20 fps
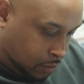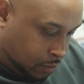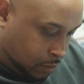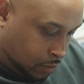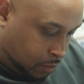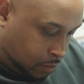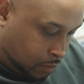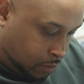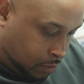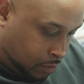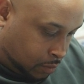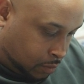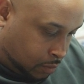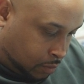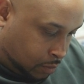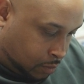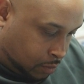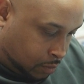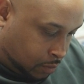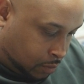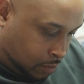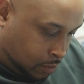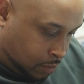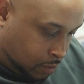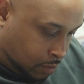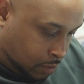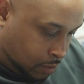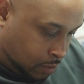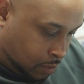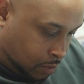
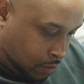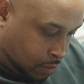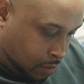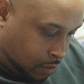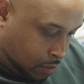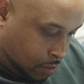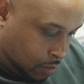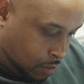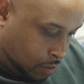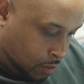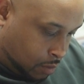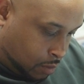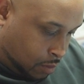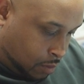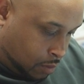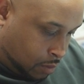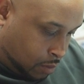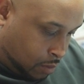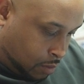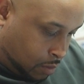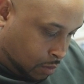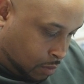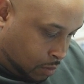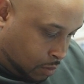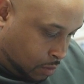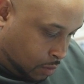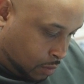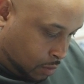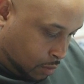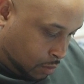
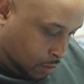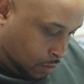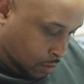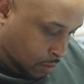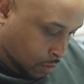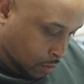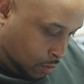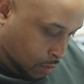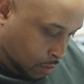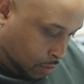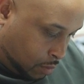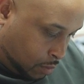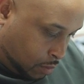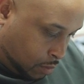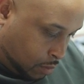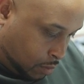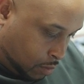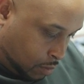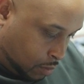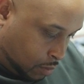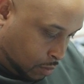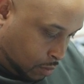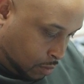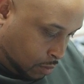No one is speaking in this clip.